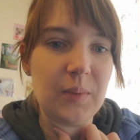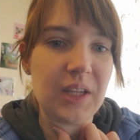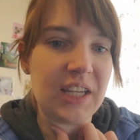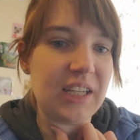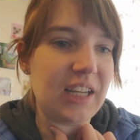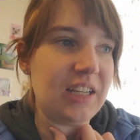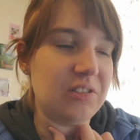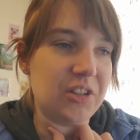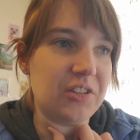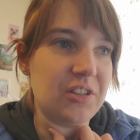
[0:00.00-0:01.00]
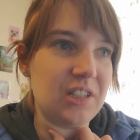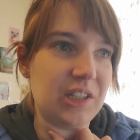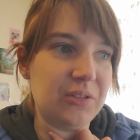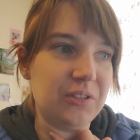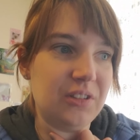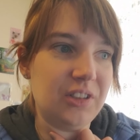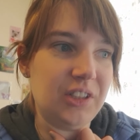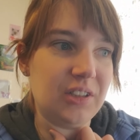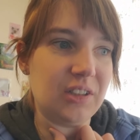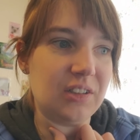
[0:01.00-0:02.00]
Like, it turns out
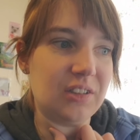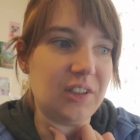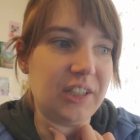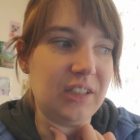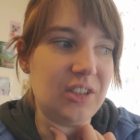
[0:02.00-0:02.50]
you're, like,